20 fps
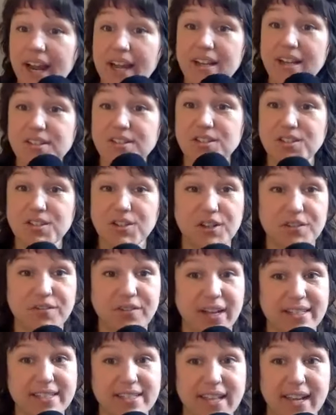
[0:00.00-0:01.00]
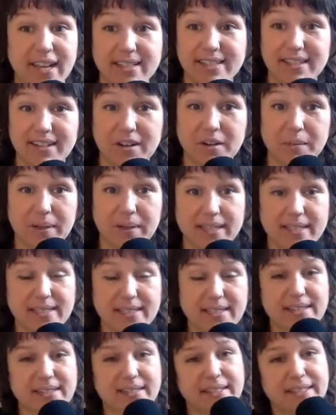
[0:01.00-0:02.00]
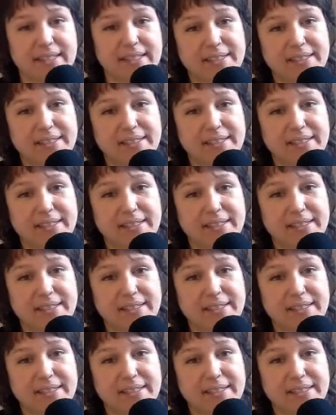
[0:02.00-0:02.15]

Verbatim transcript: and certified sex therapist.